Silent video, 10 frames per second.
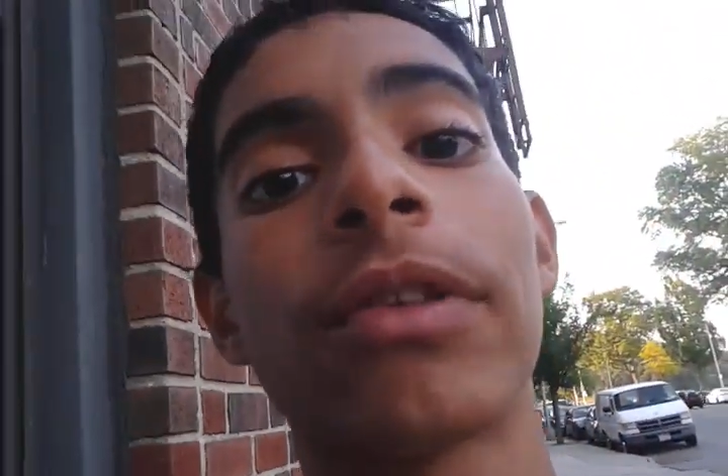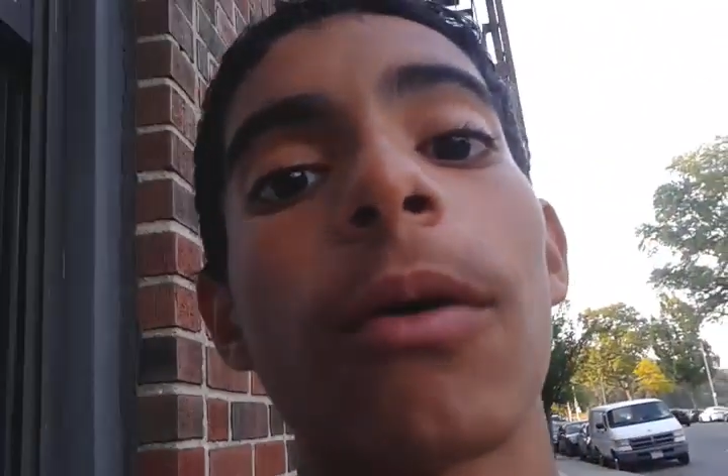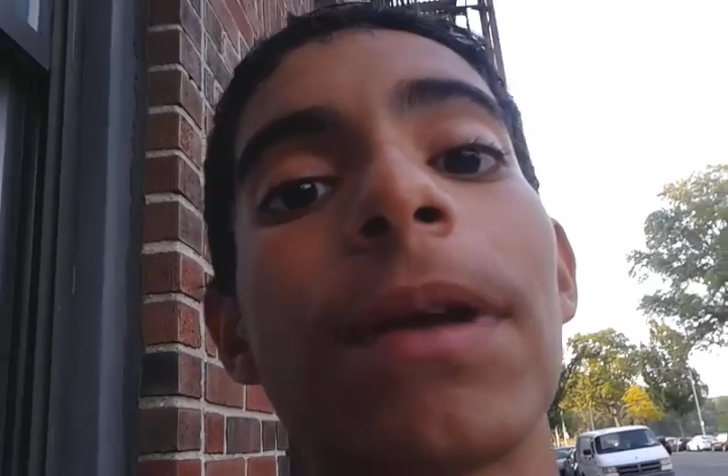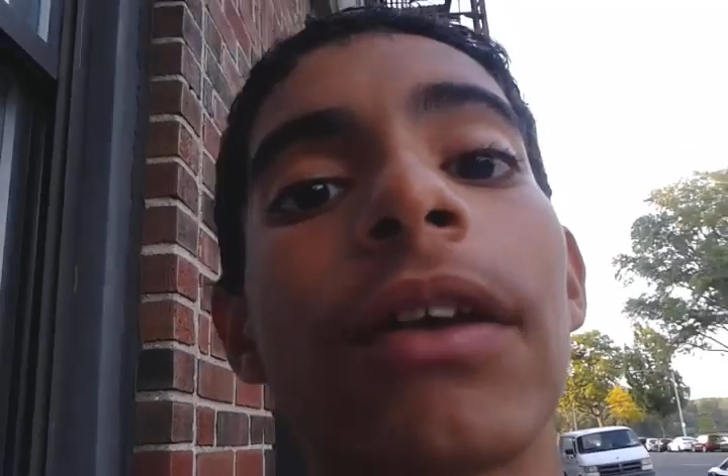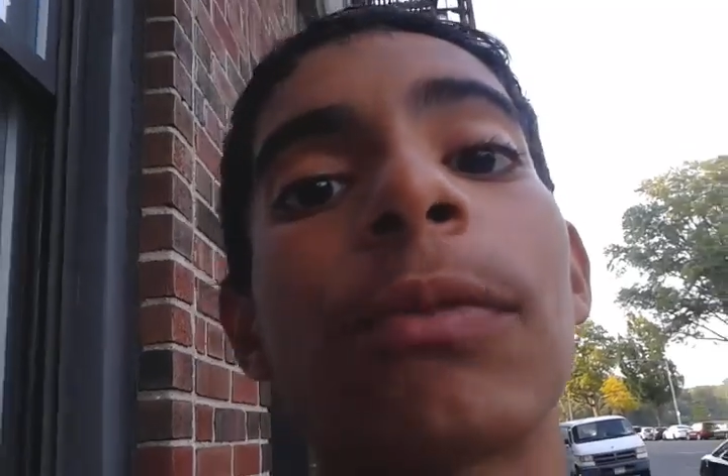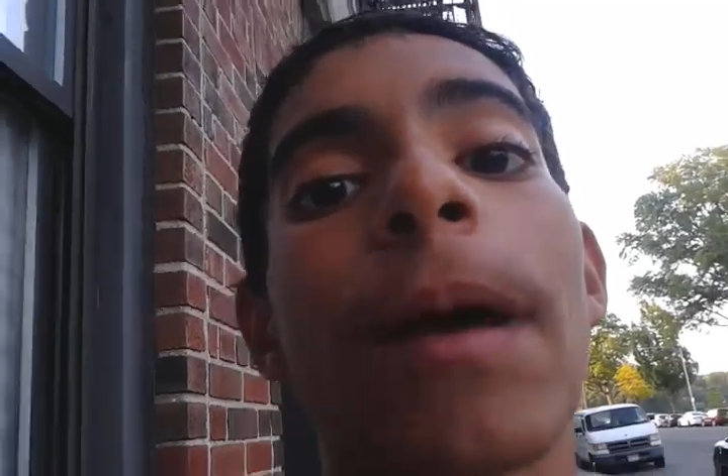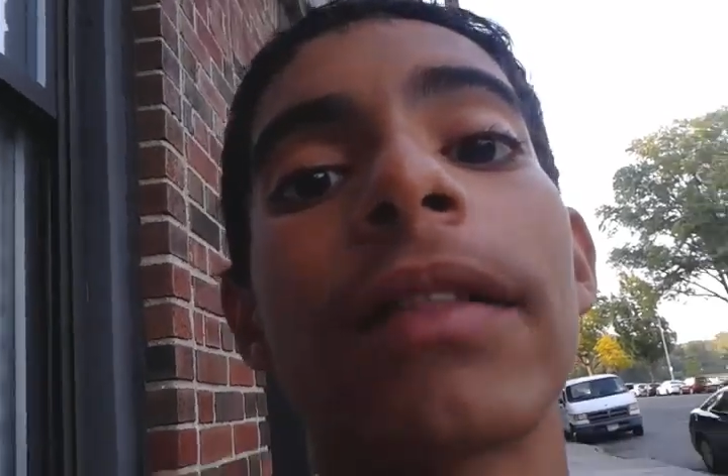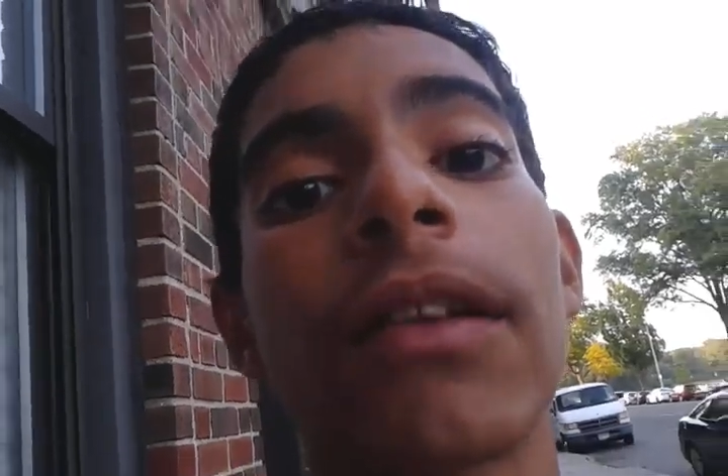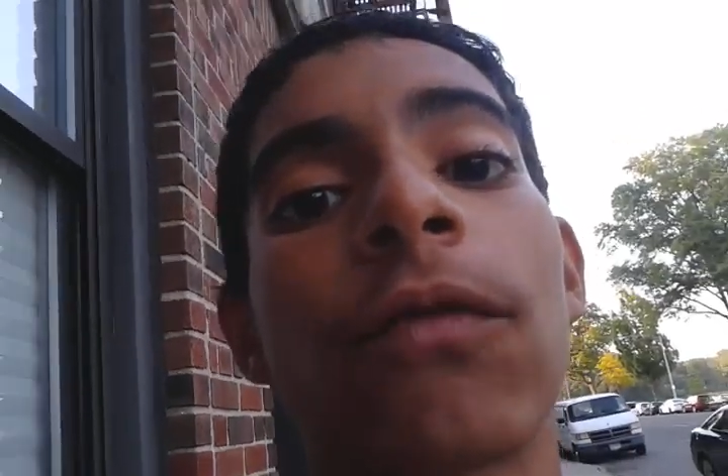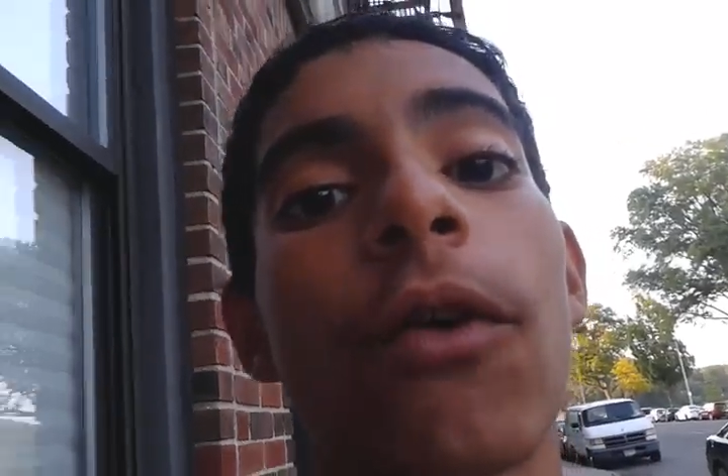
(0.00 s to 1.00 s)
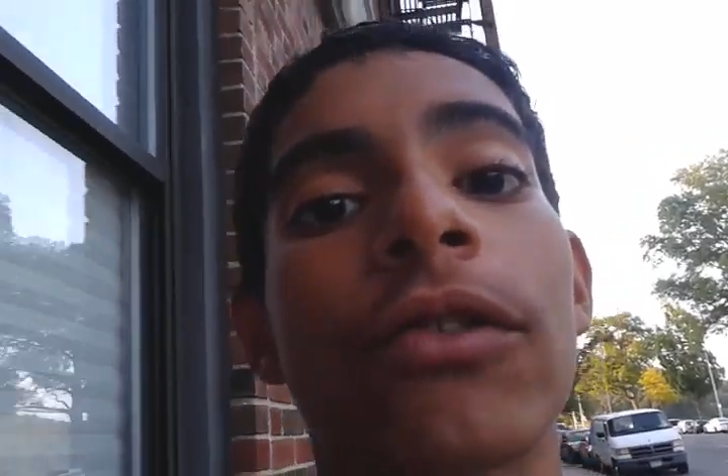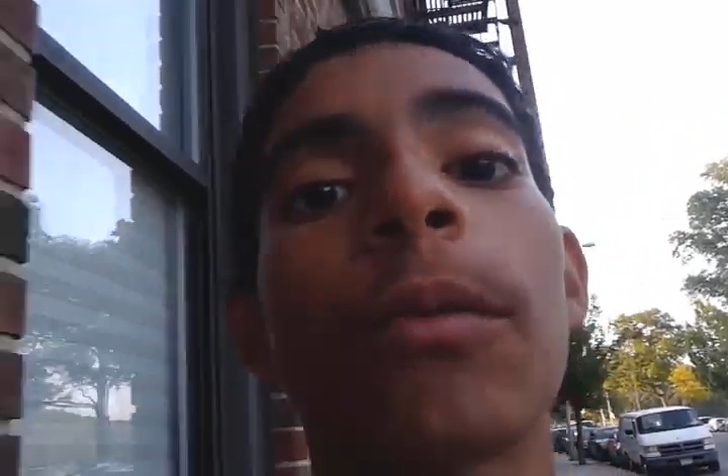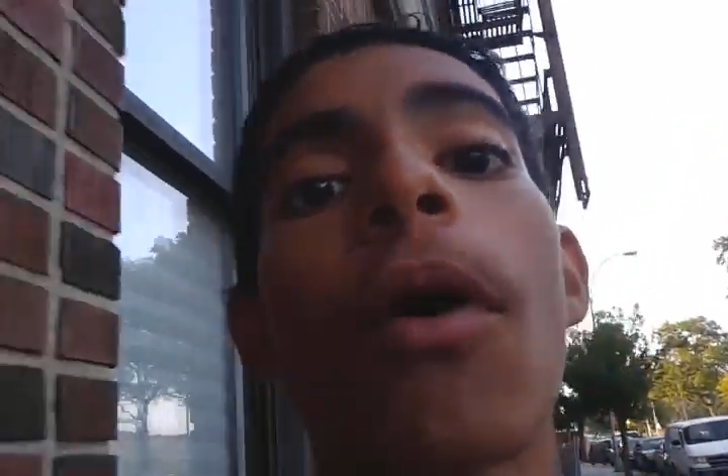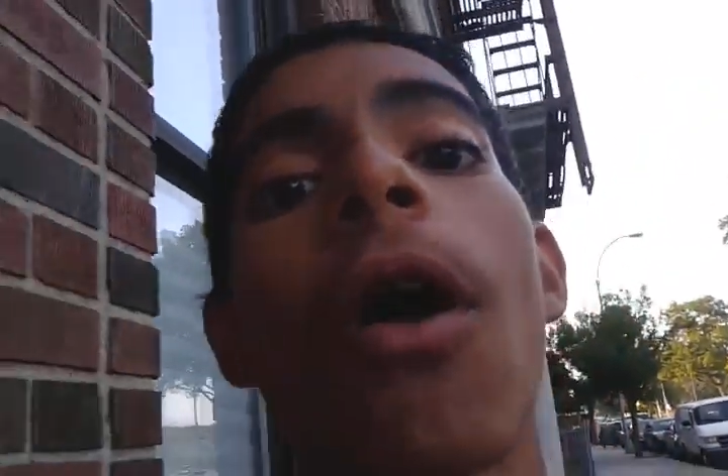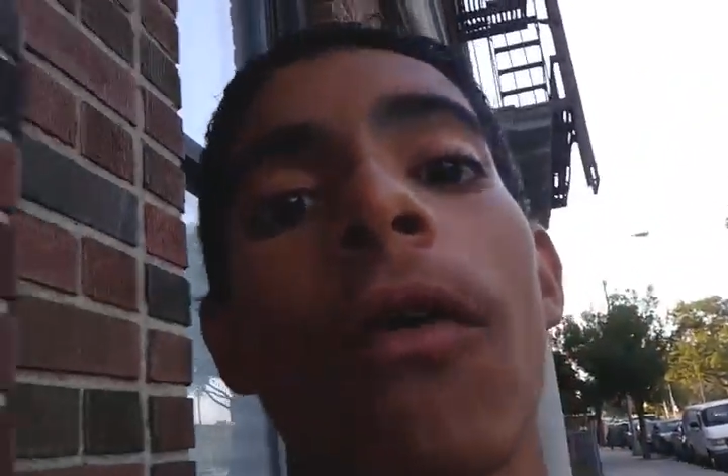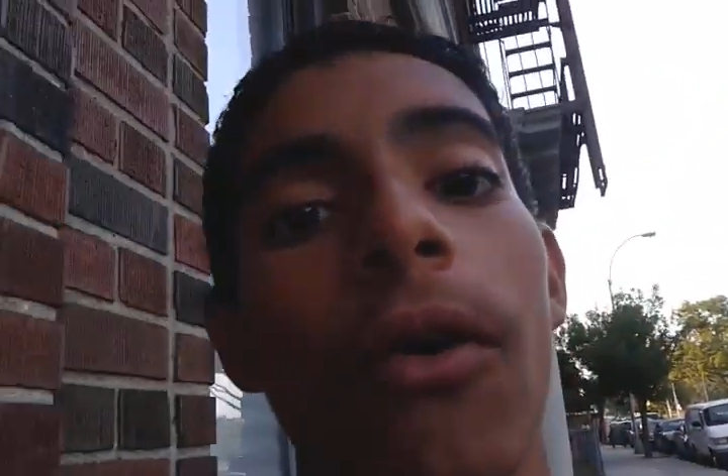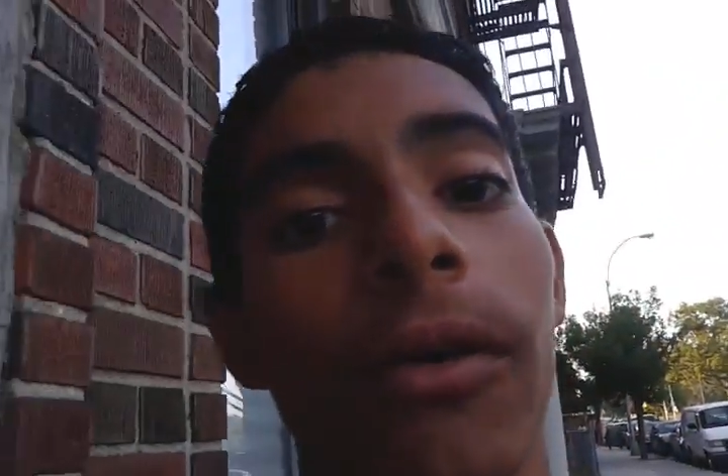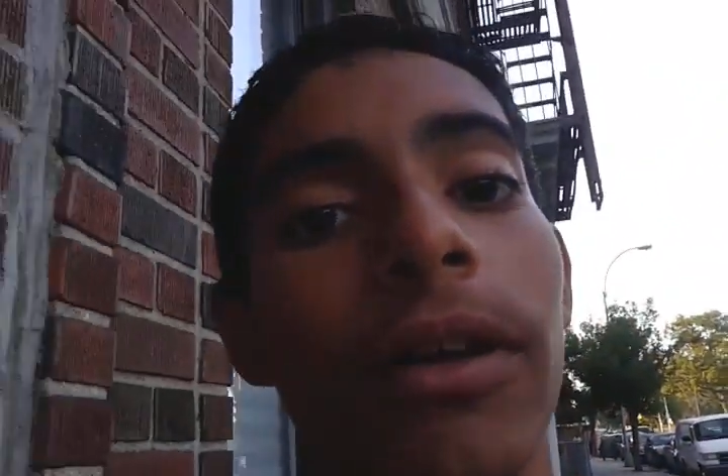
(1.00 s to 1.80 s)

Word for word: that will be expected for tomorrow.